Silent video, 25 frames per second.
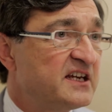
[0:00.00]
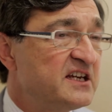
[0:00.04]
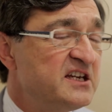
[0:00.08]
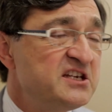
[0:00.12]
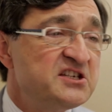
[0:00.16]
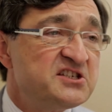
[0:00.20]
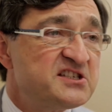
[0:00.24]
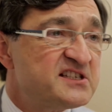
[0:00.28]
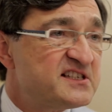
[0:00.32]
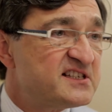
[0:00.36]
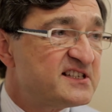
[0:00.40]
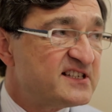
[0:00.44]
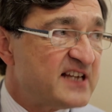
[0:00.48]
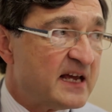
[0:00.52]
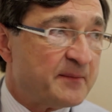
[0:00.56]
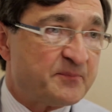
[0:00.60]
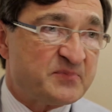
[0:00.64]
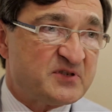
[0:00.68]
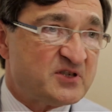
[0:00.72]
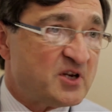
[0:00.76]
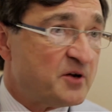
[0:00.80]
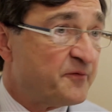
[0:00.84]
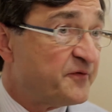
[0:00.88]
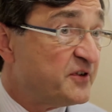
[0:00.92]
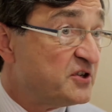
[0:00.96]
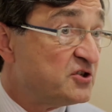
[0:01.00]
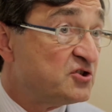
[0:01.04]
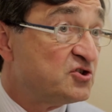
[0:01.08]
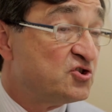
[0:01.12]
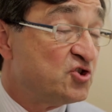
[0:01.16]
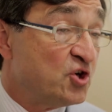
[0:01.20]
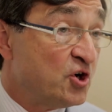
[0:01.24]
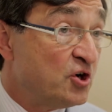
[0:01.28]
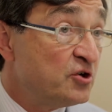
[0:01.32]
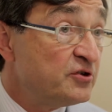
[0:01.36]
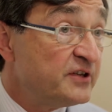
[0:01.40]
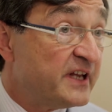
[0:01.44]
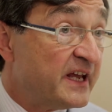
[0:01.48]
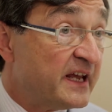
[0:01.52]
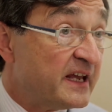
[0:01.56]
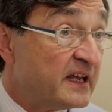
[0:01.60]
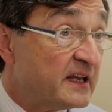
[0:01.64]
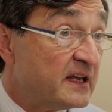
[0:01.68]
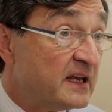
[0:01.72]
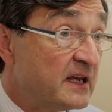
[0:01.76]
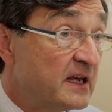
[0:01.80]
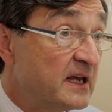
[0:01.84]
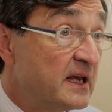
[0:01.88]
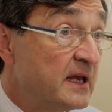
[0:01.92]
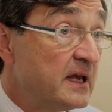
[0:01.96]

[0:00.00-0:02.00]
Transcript: each step of its journey,